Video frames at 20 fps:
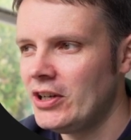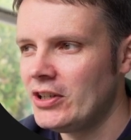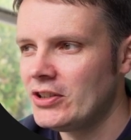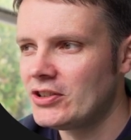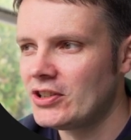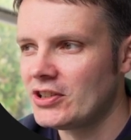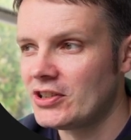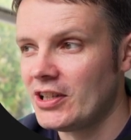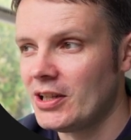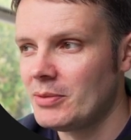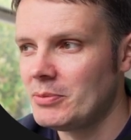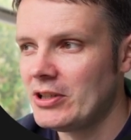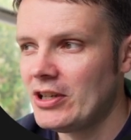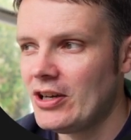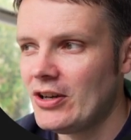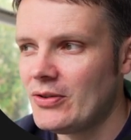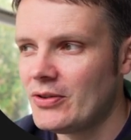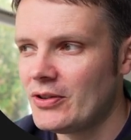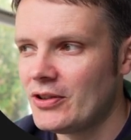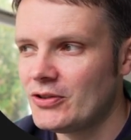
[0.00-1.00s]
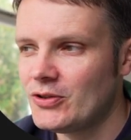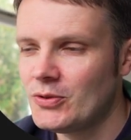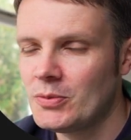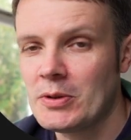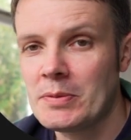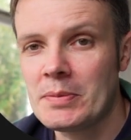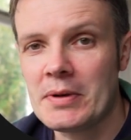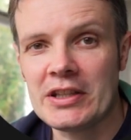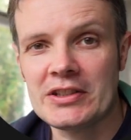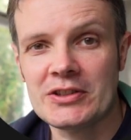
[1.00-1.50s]
Just let me know and I'll do my
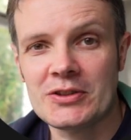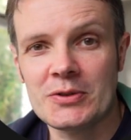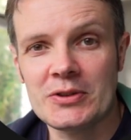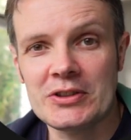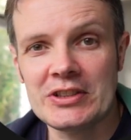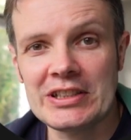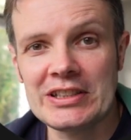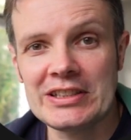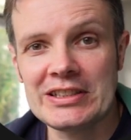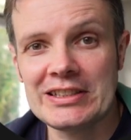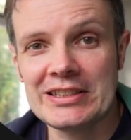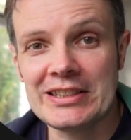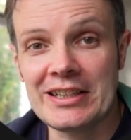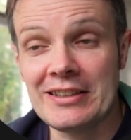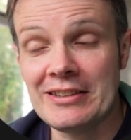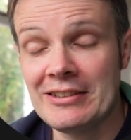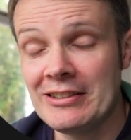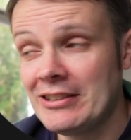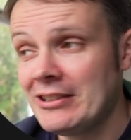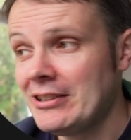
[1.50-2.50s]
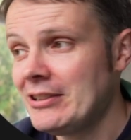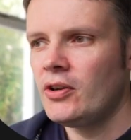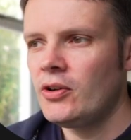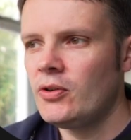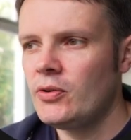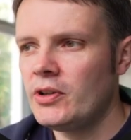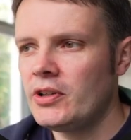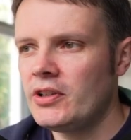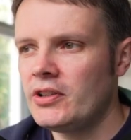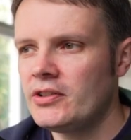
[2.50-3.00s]
best to assist you.
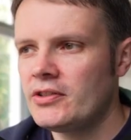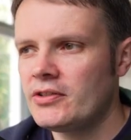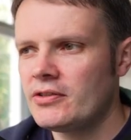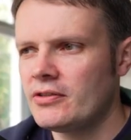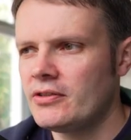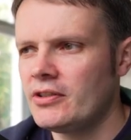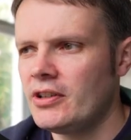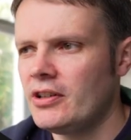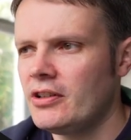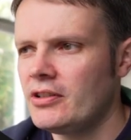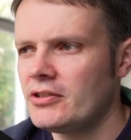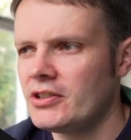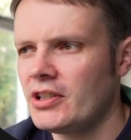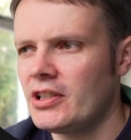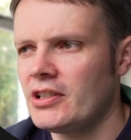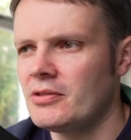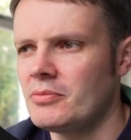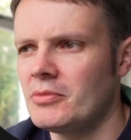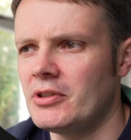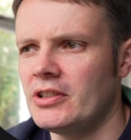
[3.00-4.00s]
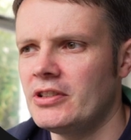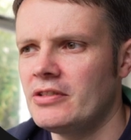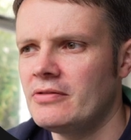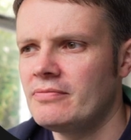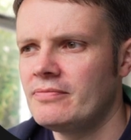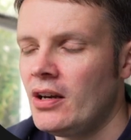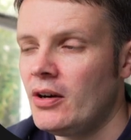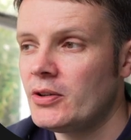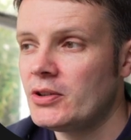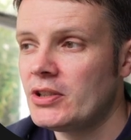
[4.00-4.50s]
Who is your arch enemy?
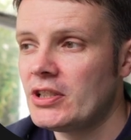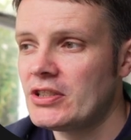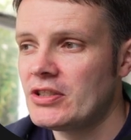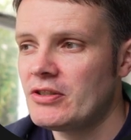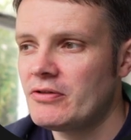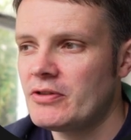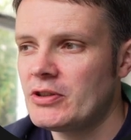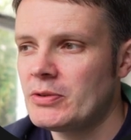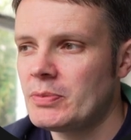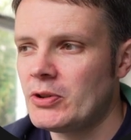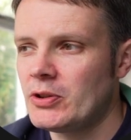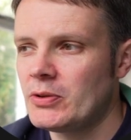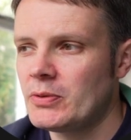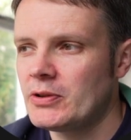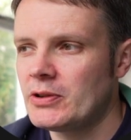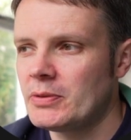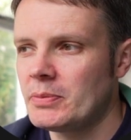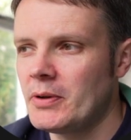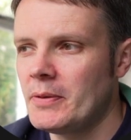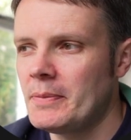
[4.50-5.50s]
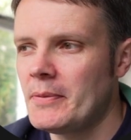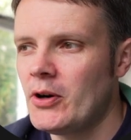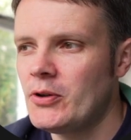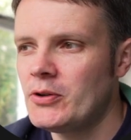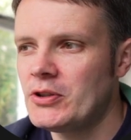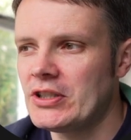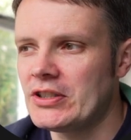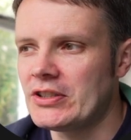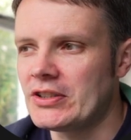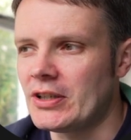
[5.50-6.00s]
I just actually responded with some
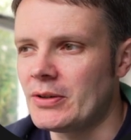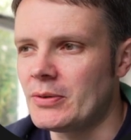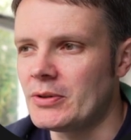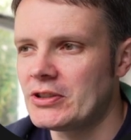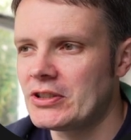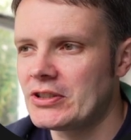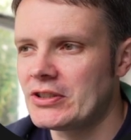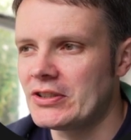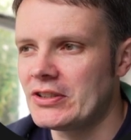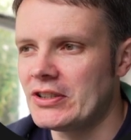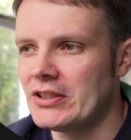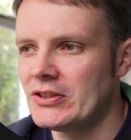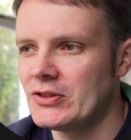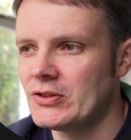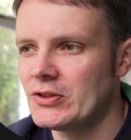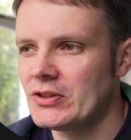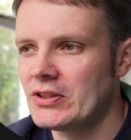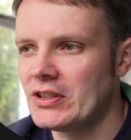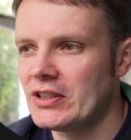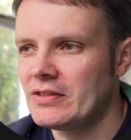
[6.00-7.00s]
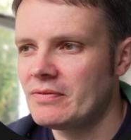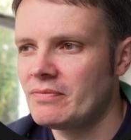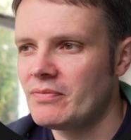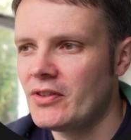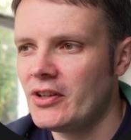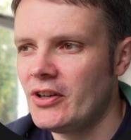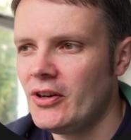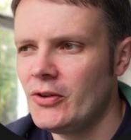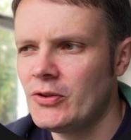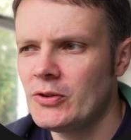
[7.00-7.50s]
emojis there, which is kind of interesting.
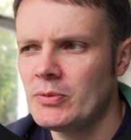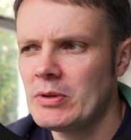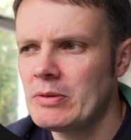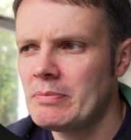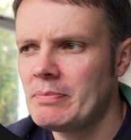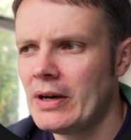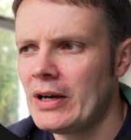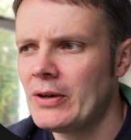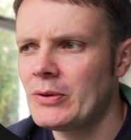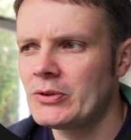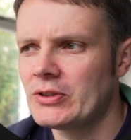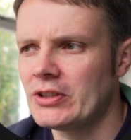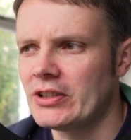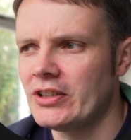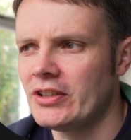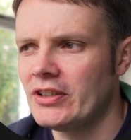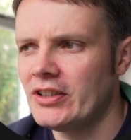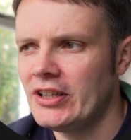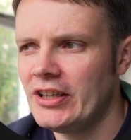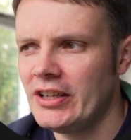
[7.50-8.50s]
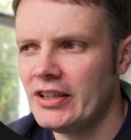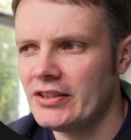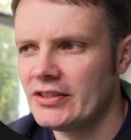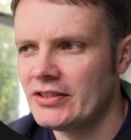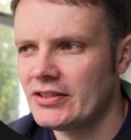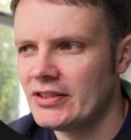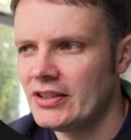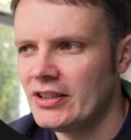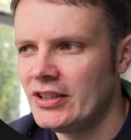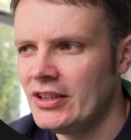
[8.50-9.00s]
Oh, you mean Bowser?
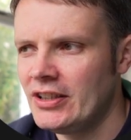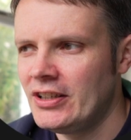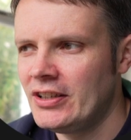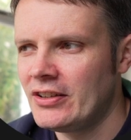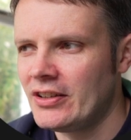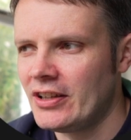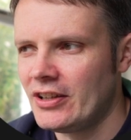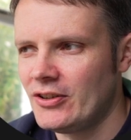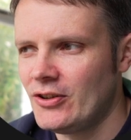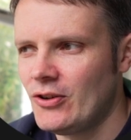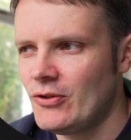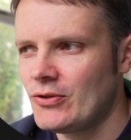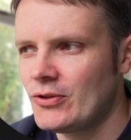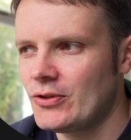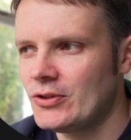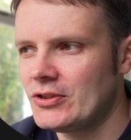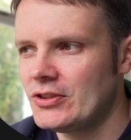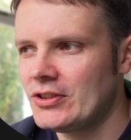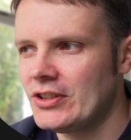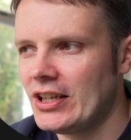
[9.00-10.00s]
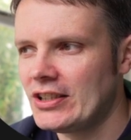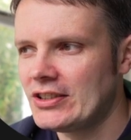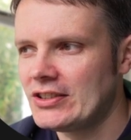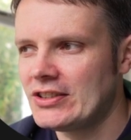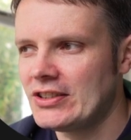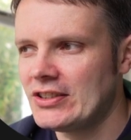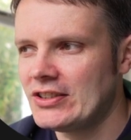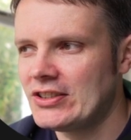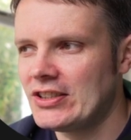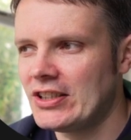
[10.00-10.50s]
Hiss. That no good,
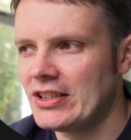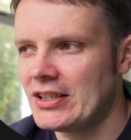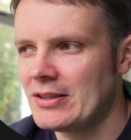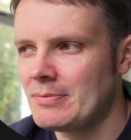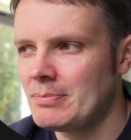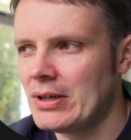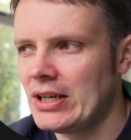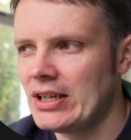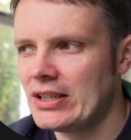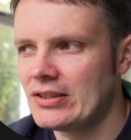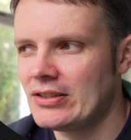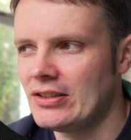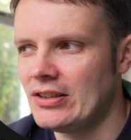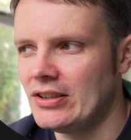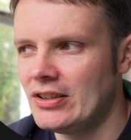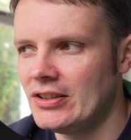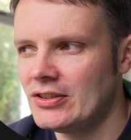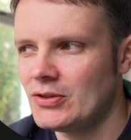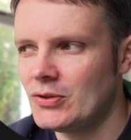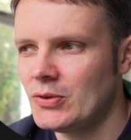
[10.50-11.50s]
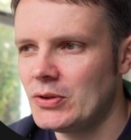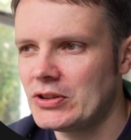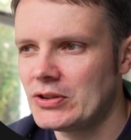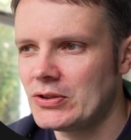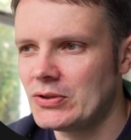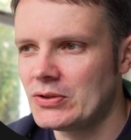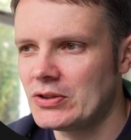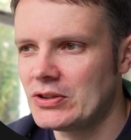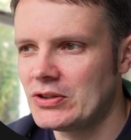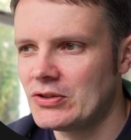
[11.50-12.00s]
nasty, stinking bad guy. He's always
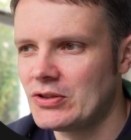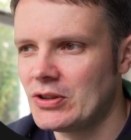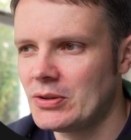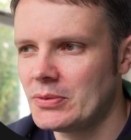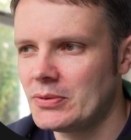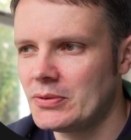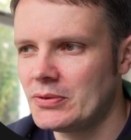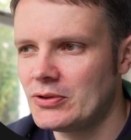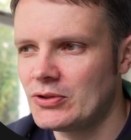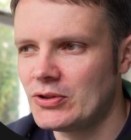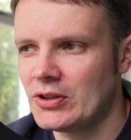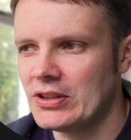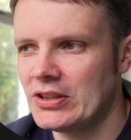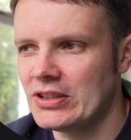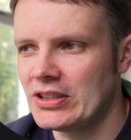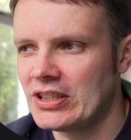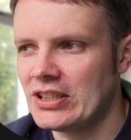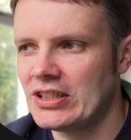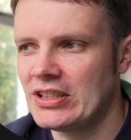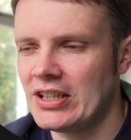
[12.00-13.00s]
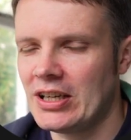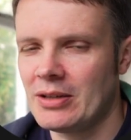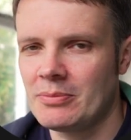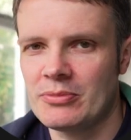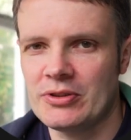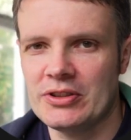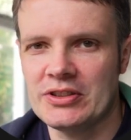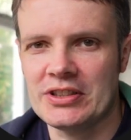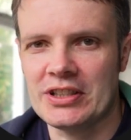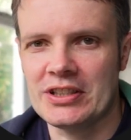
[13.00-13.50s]
causing trouble and trying to kidnap
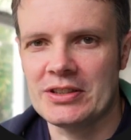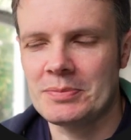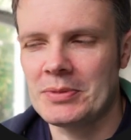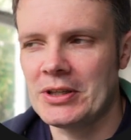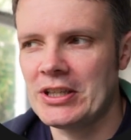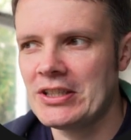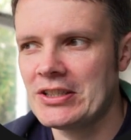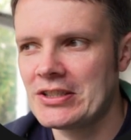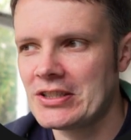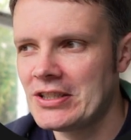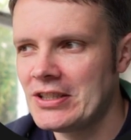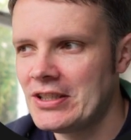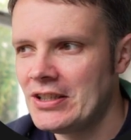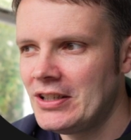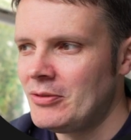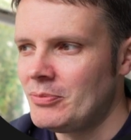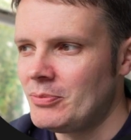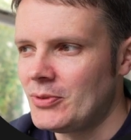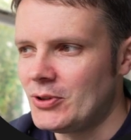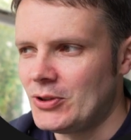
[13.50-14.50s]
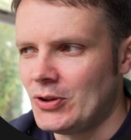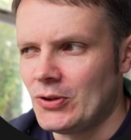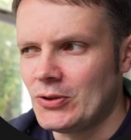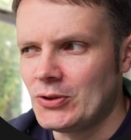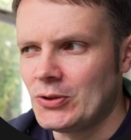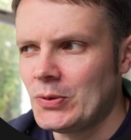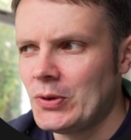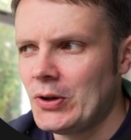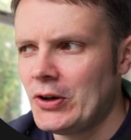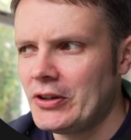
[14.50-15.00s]
Princess Peach. But don't
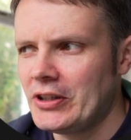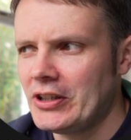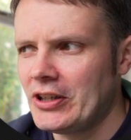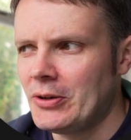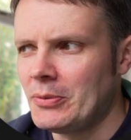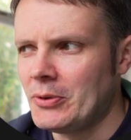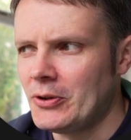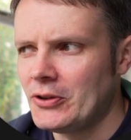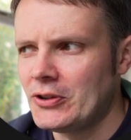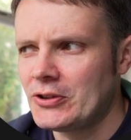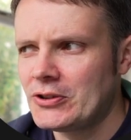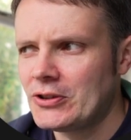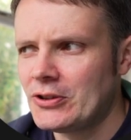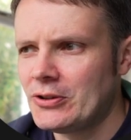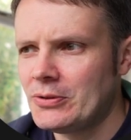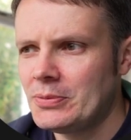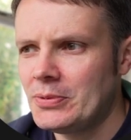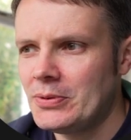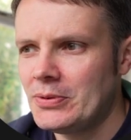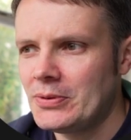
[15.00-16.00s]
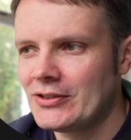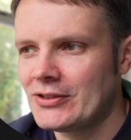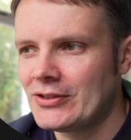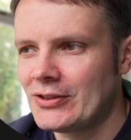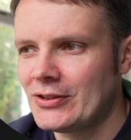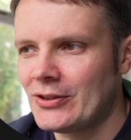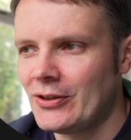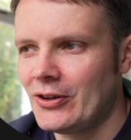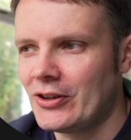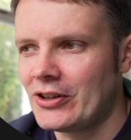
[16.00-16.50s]
you worry, I'm on the job,
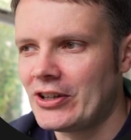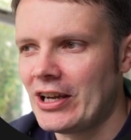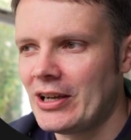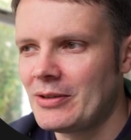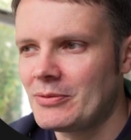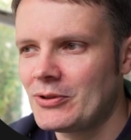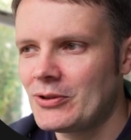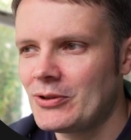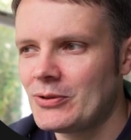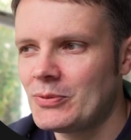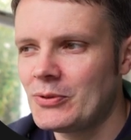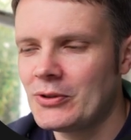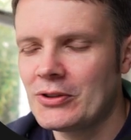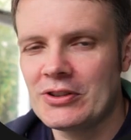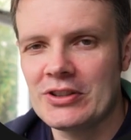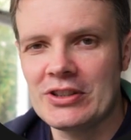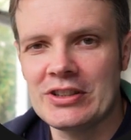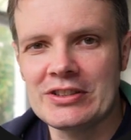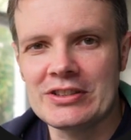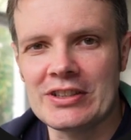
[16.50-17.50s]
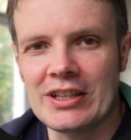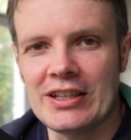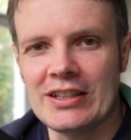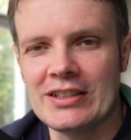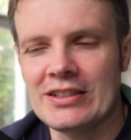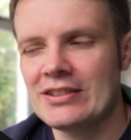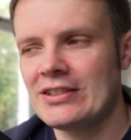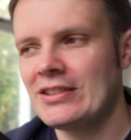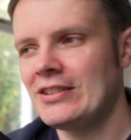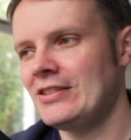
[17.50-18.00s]
so I'll get him good one of these
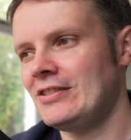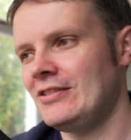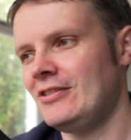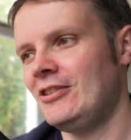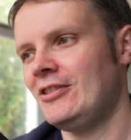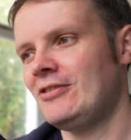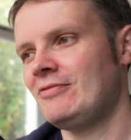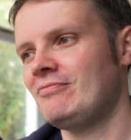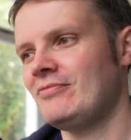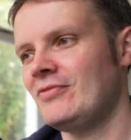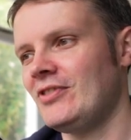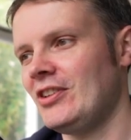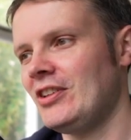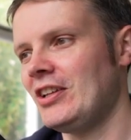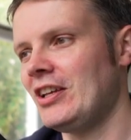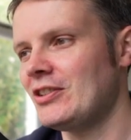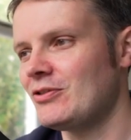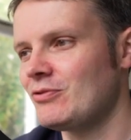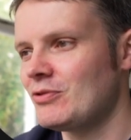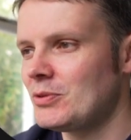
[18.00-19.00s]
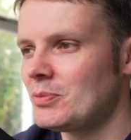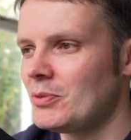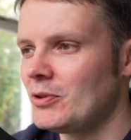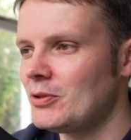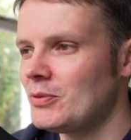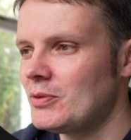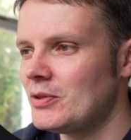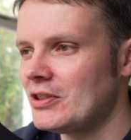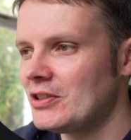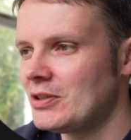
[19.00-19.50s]
days. And then it's
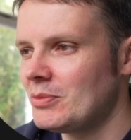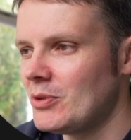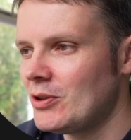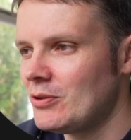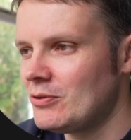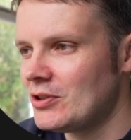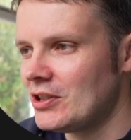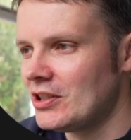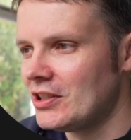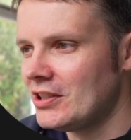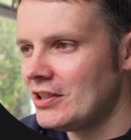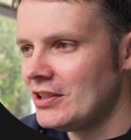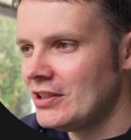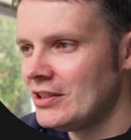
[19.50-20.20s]
responded with this emoji.